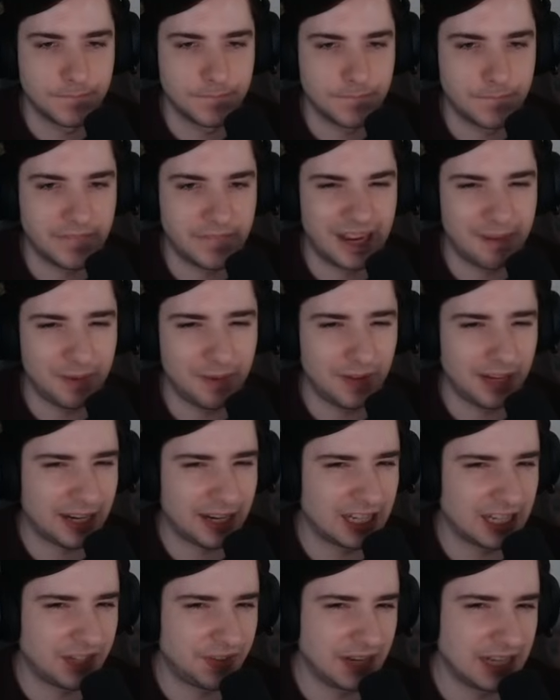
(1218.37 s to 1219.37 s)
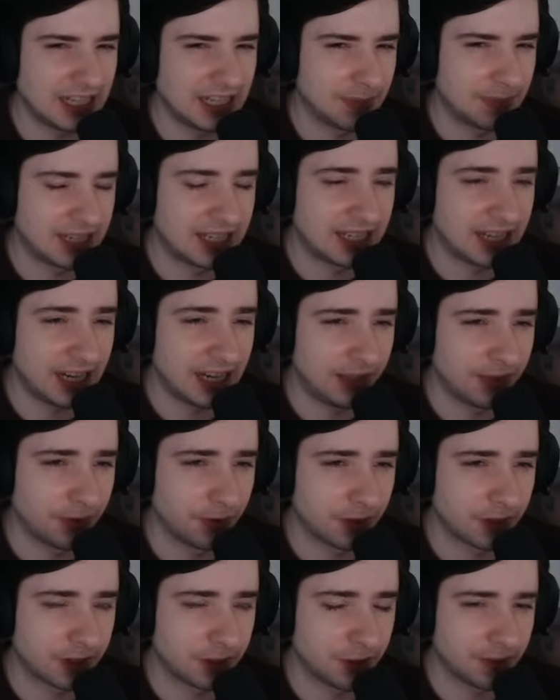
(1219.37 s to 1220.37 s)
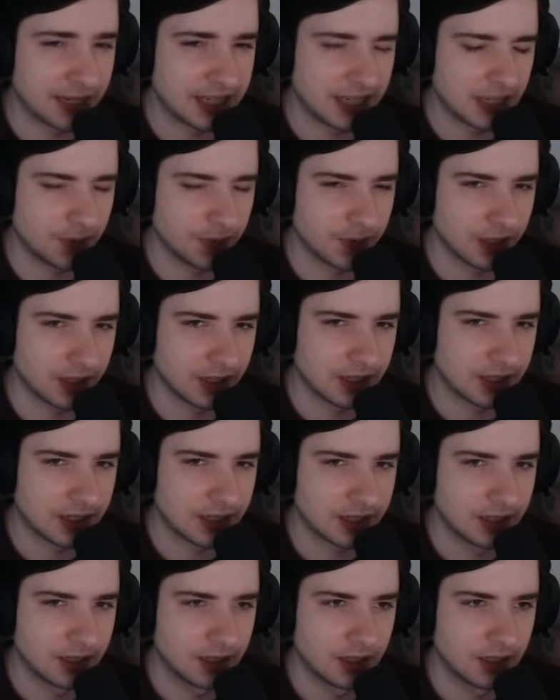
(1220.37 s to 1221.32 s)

I mean, we can try some Stealth Rock Crustle with it.